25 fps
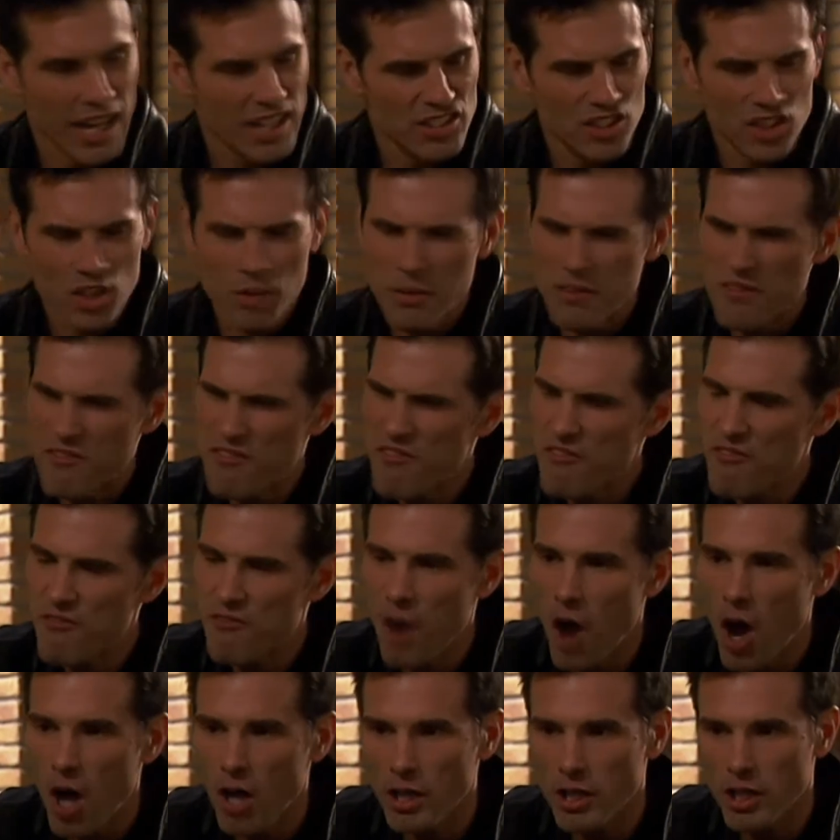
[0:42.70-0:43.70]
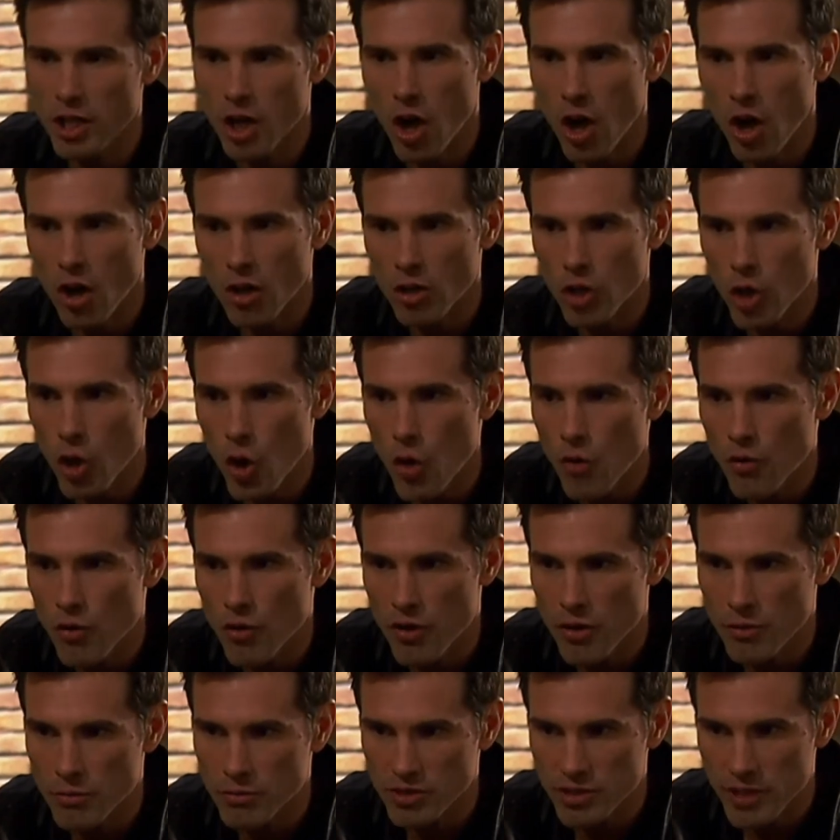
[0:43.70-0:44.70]
Guys could be falling all
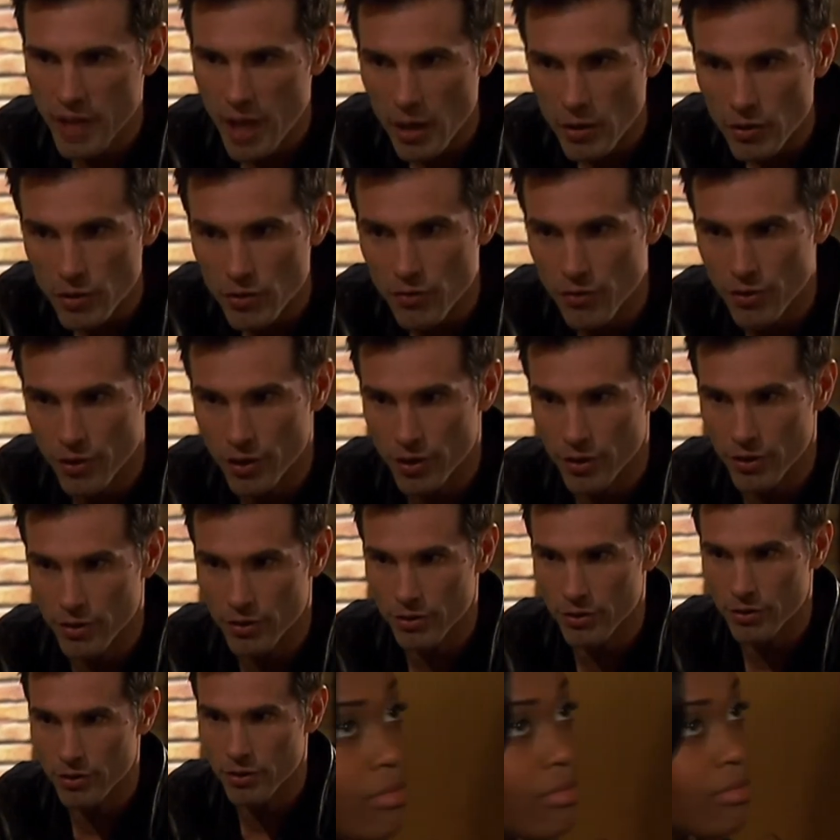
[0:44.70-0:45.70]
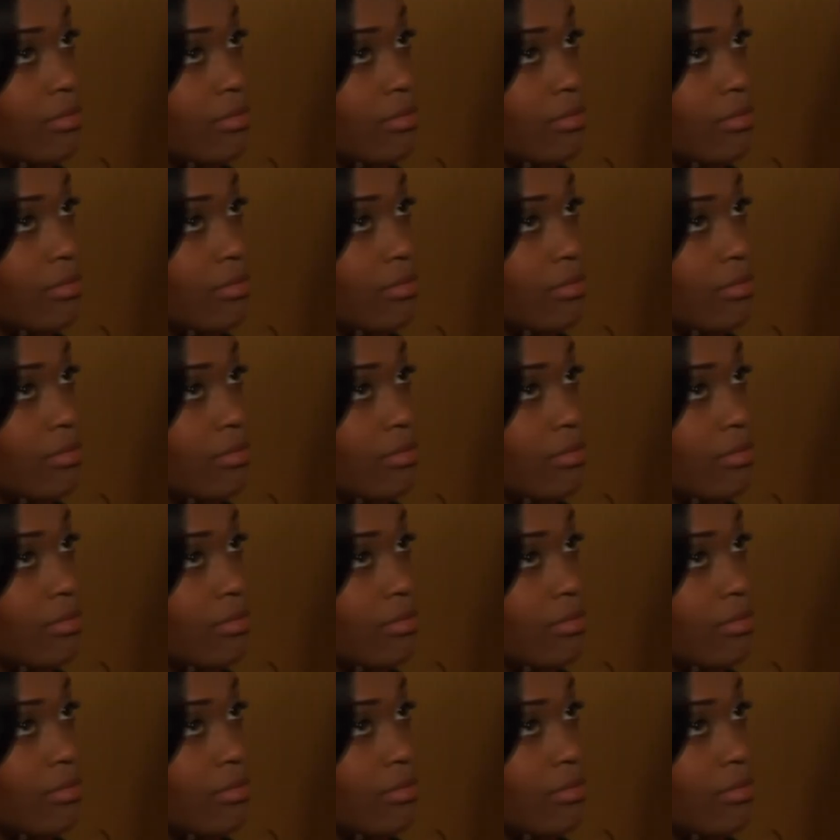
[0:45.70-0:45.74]
over themselves for you.